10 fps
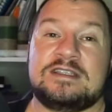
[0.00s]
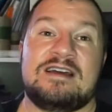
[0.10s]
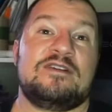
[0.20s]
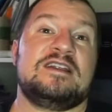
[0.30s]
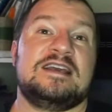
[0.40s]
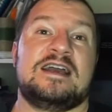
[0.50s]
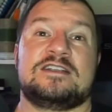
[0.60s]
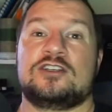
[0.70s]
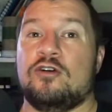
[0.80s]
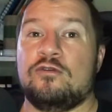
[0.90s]
Definitely,
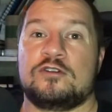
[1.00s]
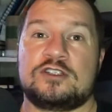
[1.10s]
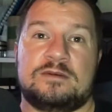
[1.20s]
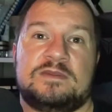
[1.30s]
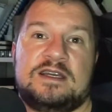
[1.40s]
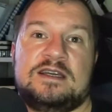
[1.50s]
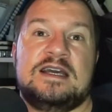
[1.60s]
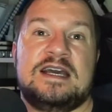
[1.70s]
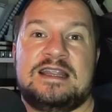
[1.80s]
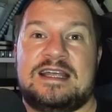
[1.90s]
guys, go for something
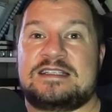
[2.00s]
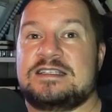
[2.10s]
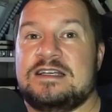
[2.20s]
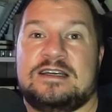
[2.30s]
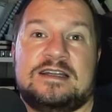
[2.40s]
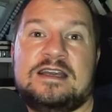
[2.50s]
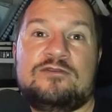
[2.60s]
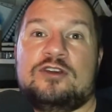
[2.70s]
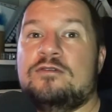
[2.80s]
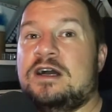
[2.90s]
that's going to give
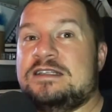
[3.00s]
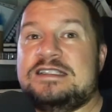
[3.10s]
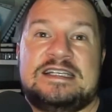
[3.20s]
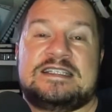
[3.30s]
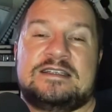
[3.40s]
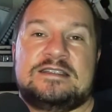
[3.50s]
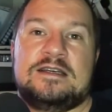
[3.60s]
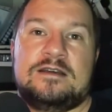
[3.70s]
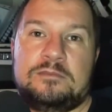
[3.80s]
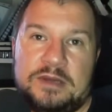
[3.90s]
you a decent
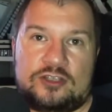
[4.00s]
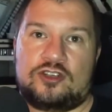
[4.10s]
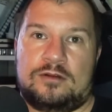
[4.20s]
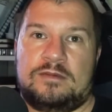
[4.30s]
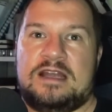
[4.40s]
picture.